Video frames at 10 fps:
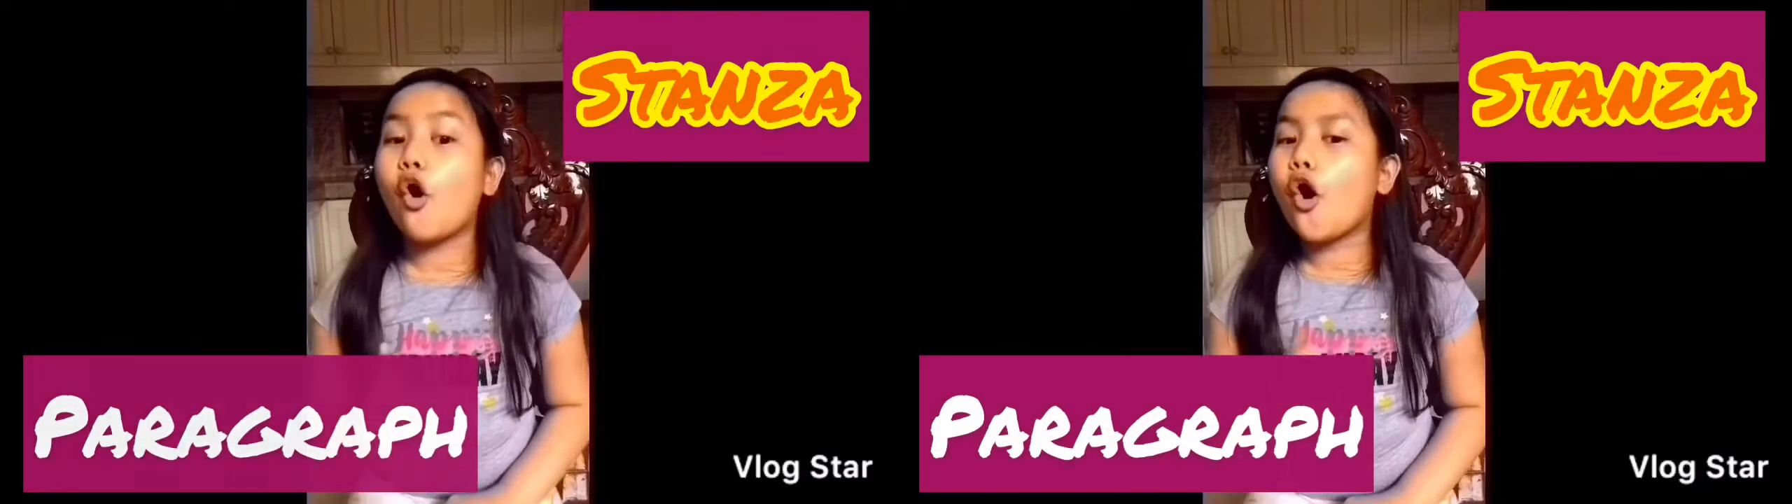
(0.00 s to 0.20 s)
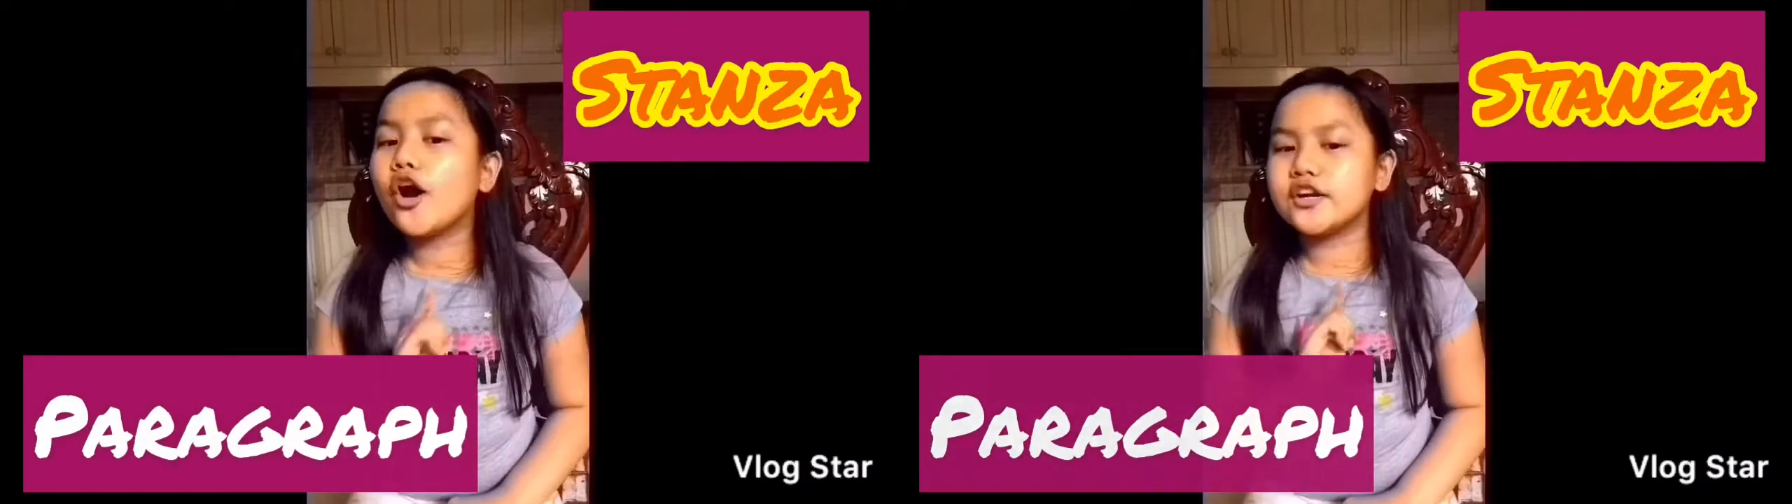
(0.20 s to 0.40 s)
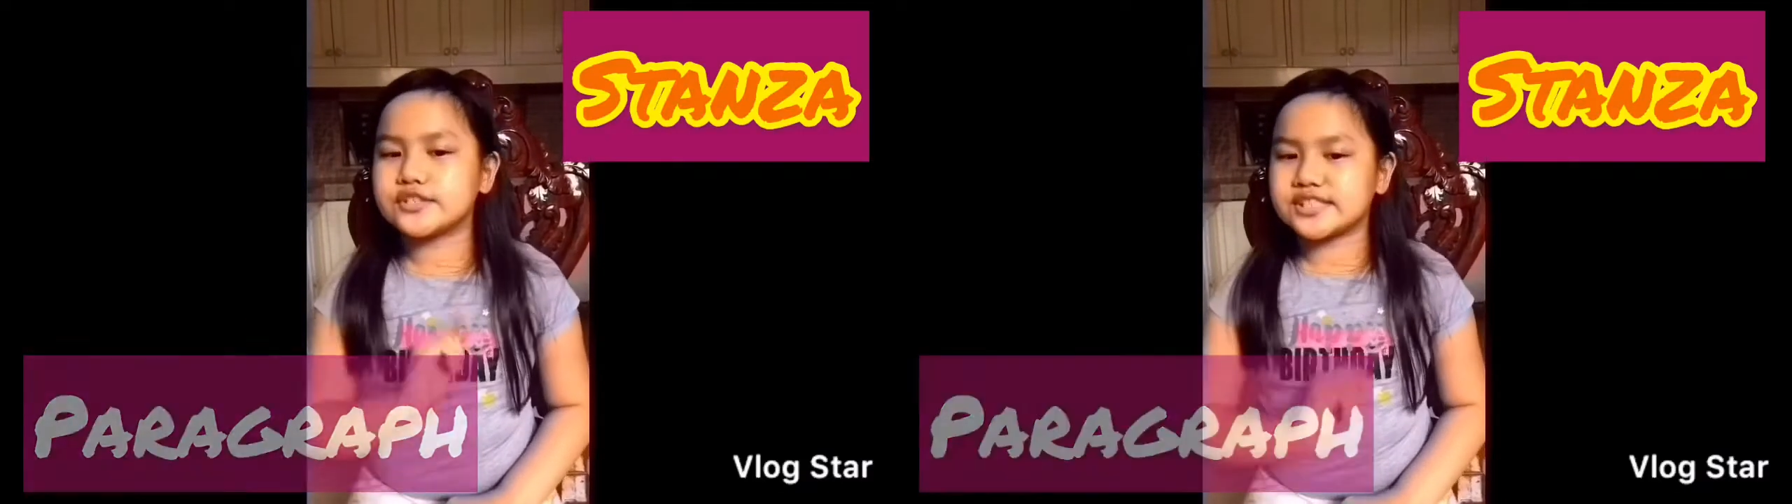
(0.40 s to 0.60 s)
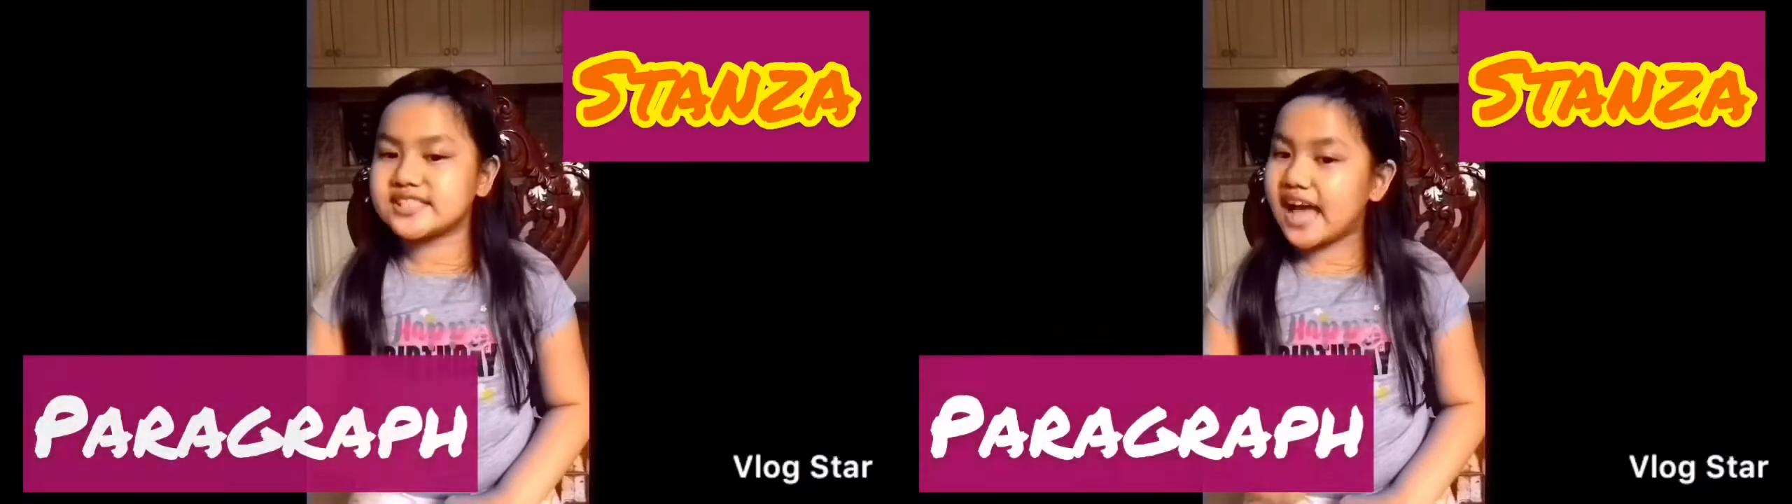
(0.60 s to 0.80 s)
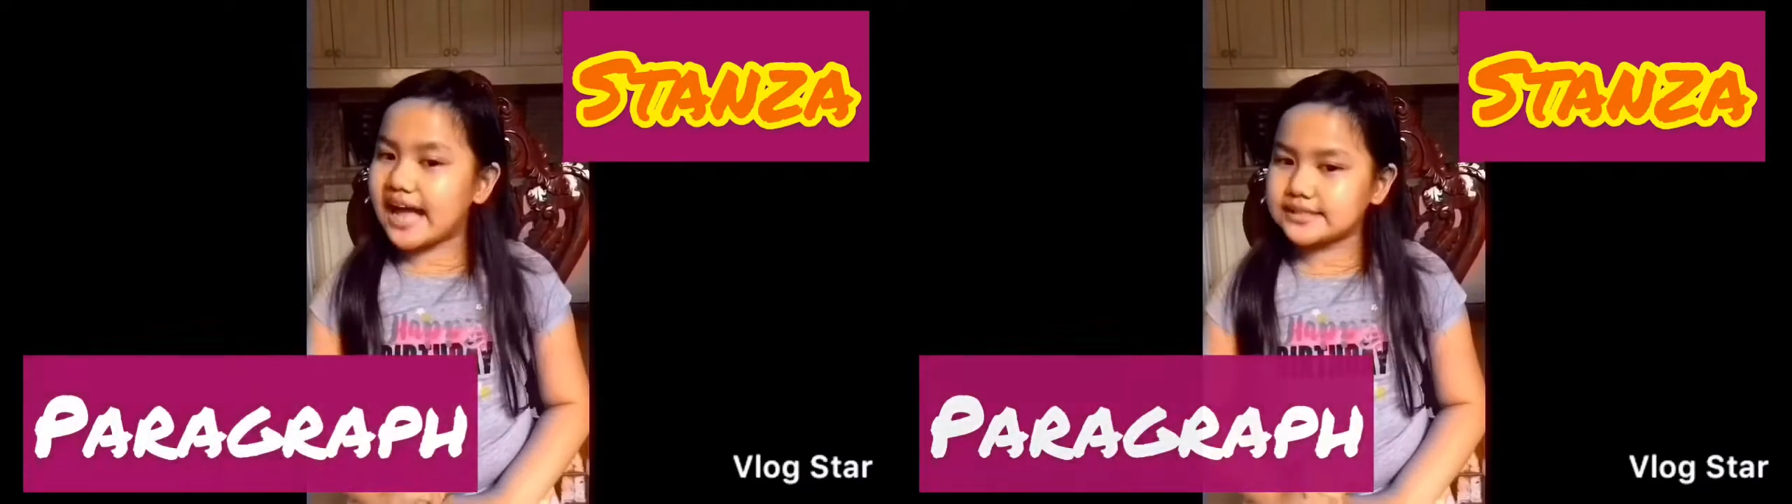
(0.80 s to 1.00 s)
or
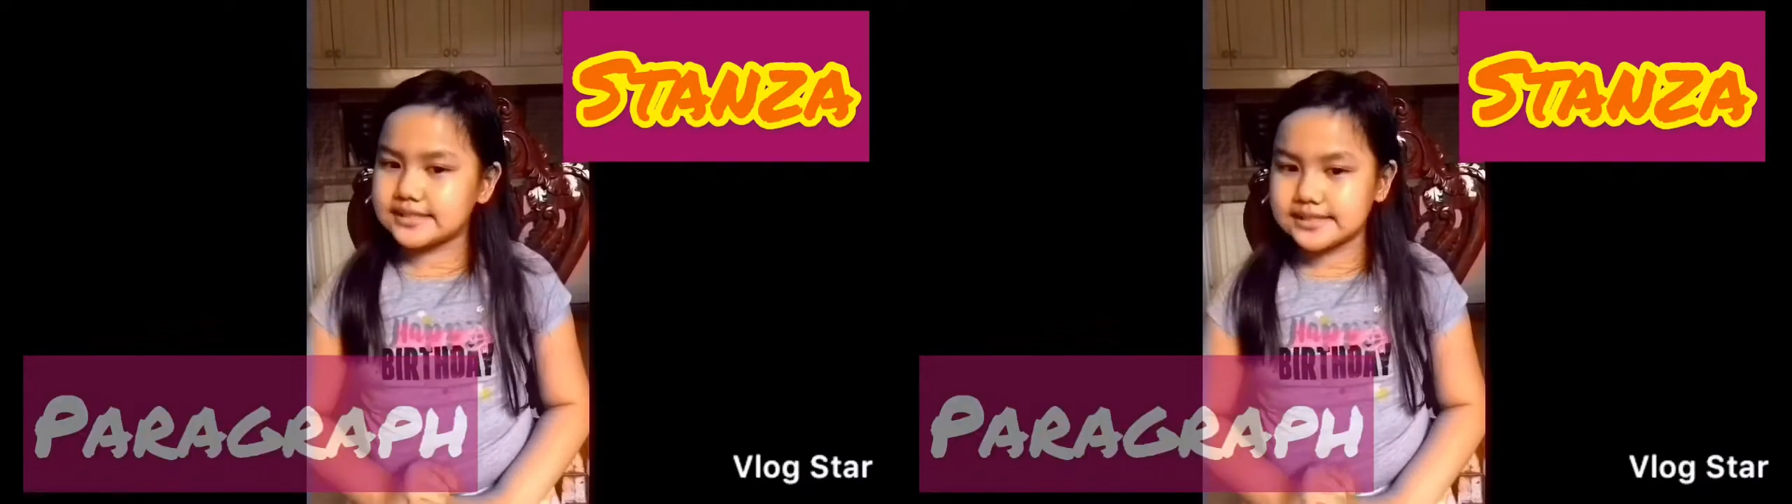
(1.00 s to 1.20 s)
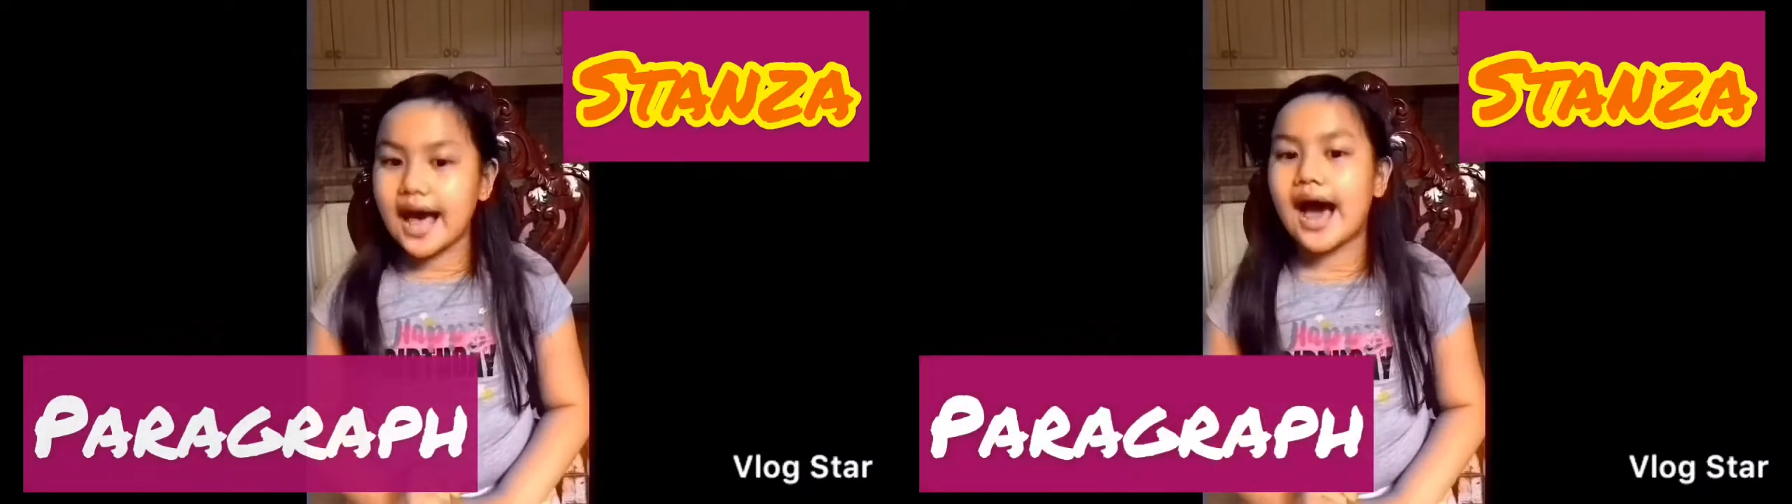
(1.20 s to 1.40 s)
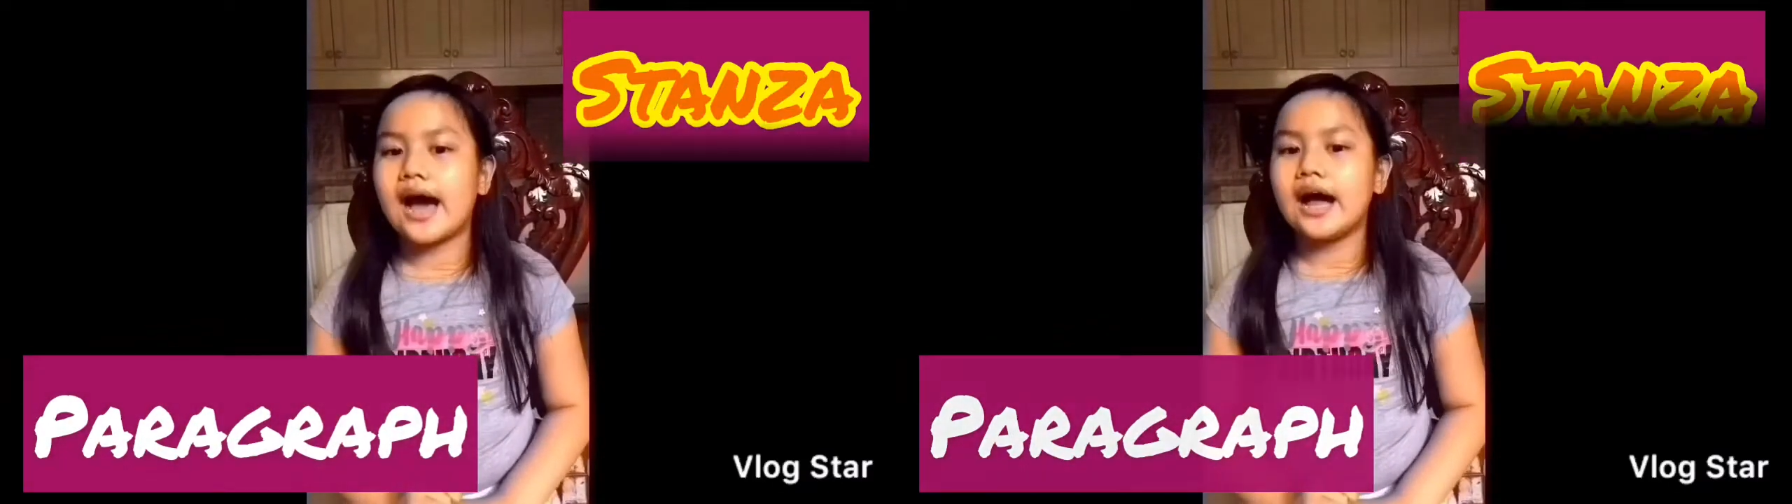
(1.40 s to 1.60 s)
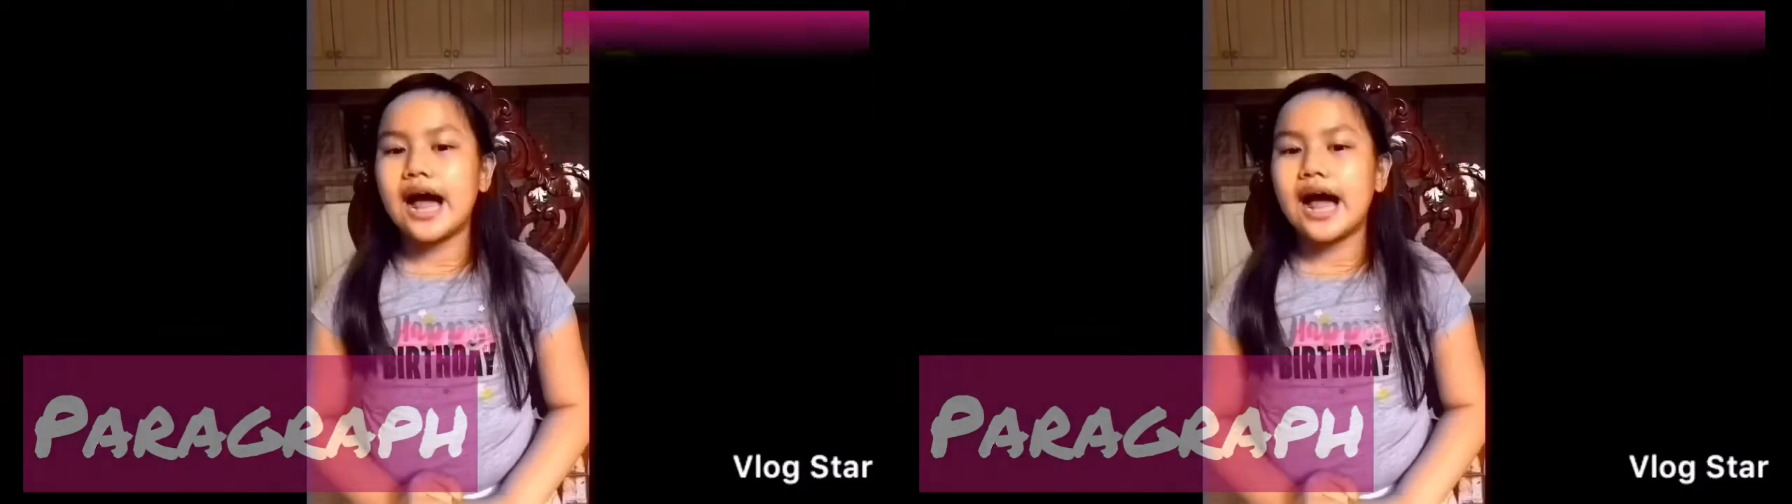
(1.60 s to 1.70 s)
stanza,